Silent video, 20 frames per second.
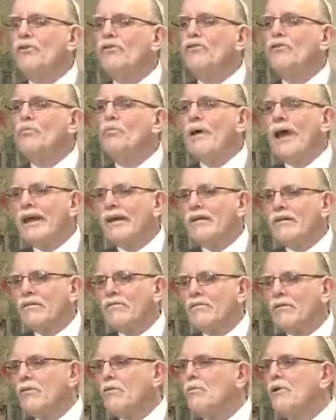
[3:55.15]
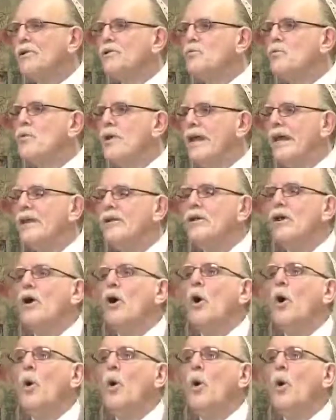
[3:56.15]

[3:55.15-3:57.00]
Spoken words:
perspective with which we can